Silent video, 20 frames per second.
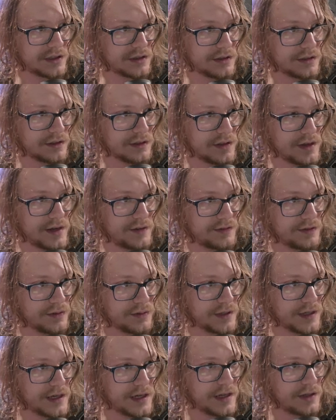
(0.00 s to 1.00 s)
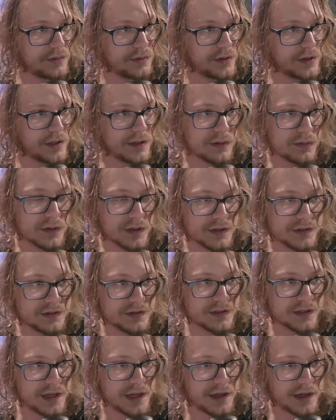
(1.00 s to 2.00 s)
so after we add 1 and 1
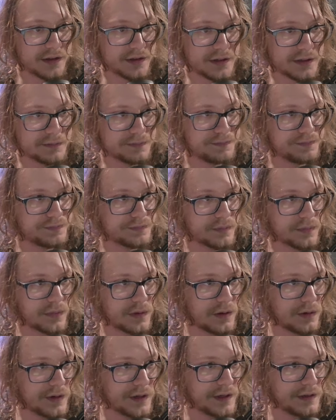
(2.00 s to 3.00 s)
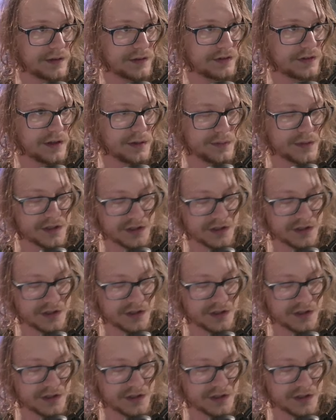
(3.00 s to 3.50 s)
together, okay, the sum is